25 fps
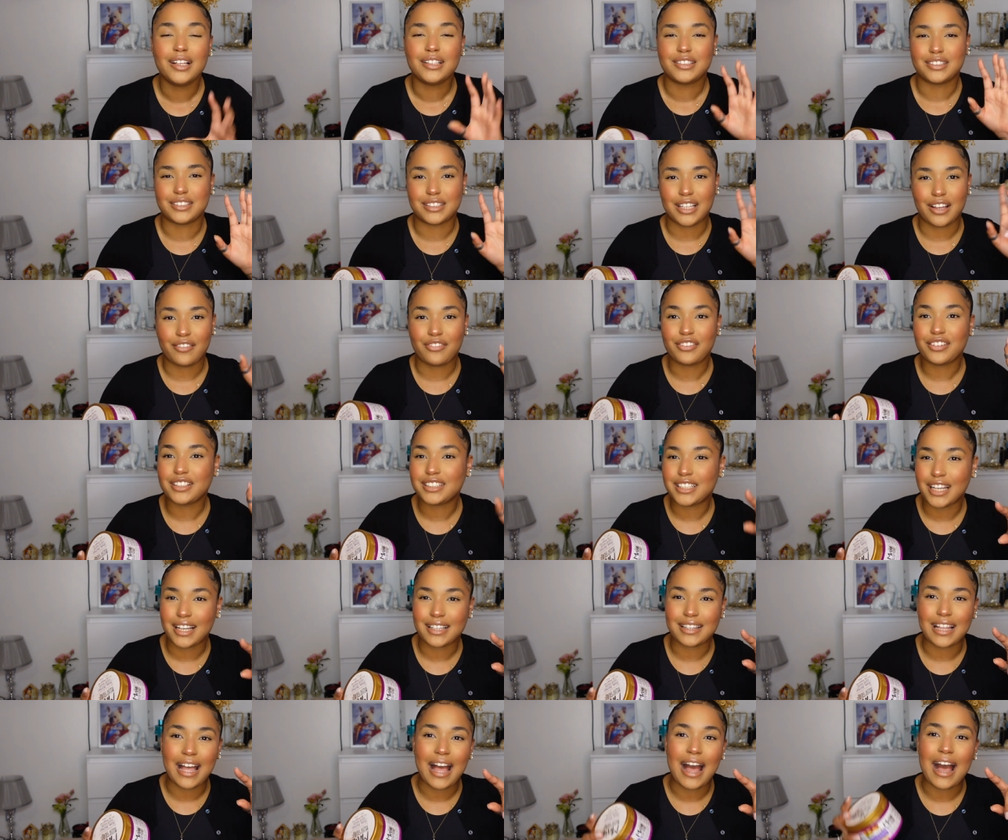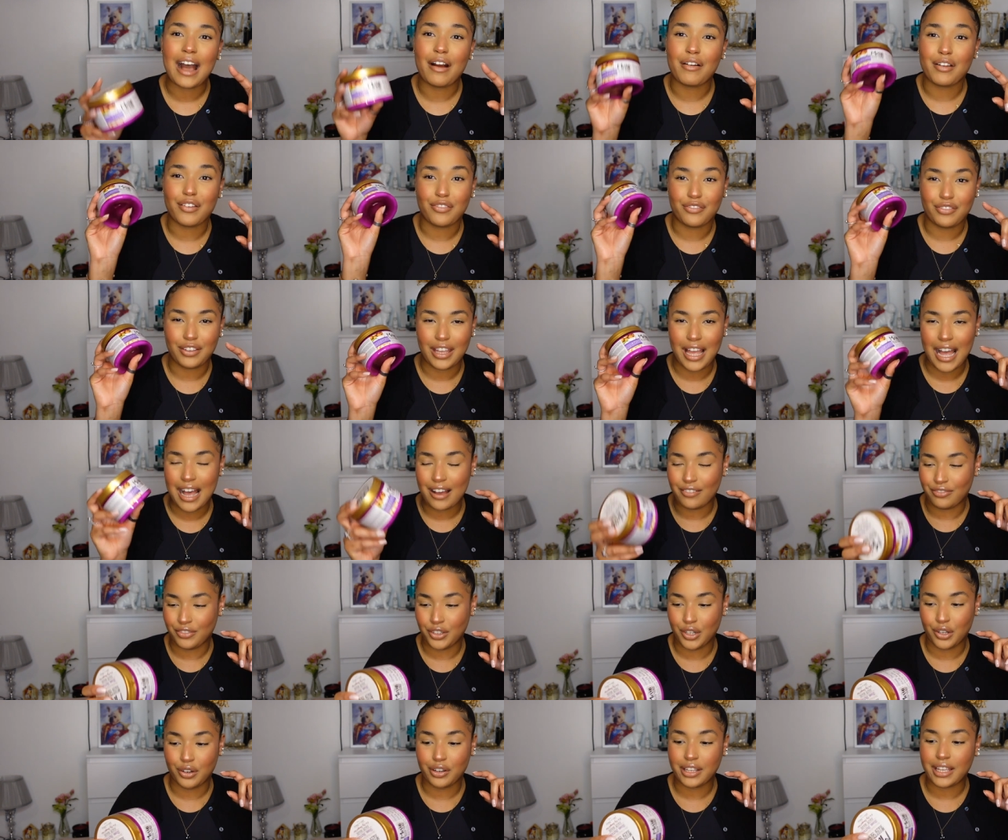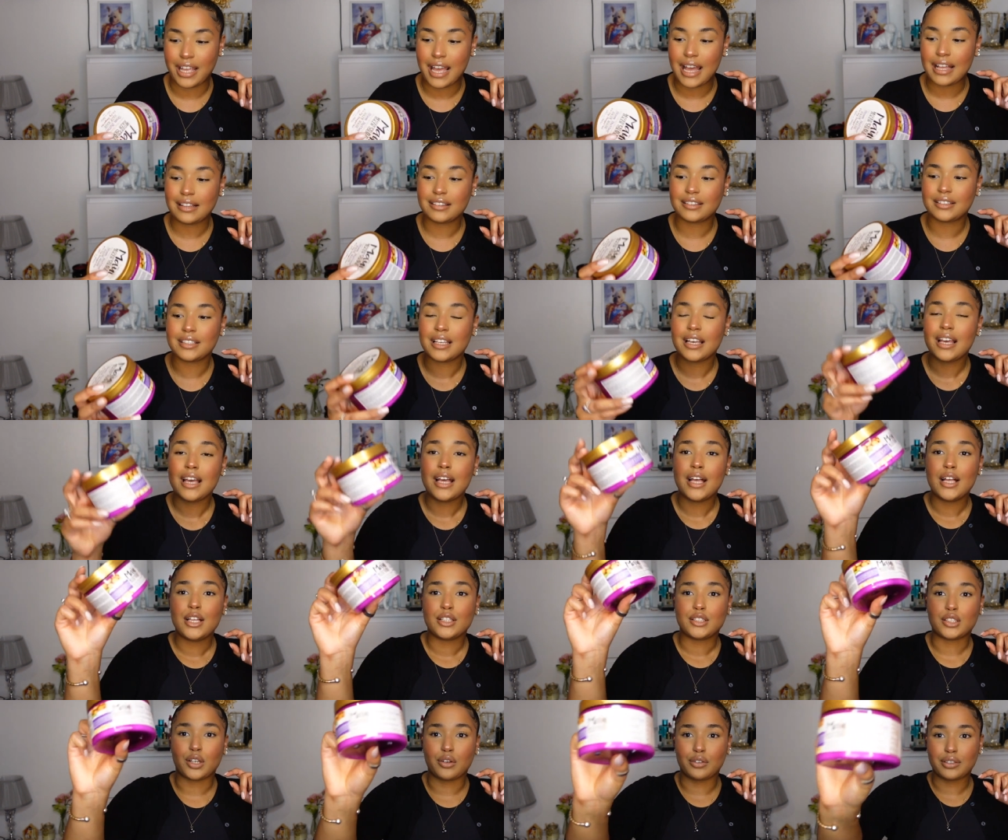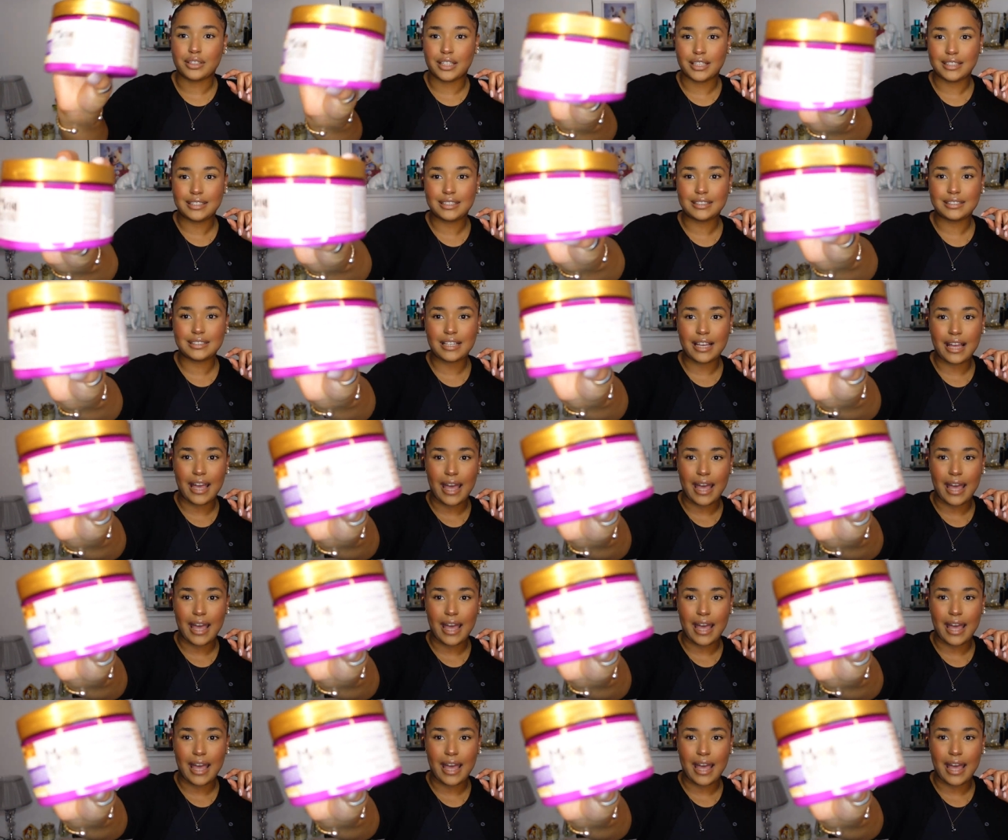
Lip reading: So definitely check that out if you have not yet. So this is a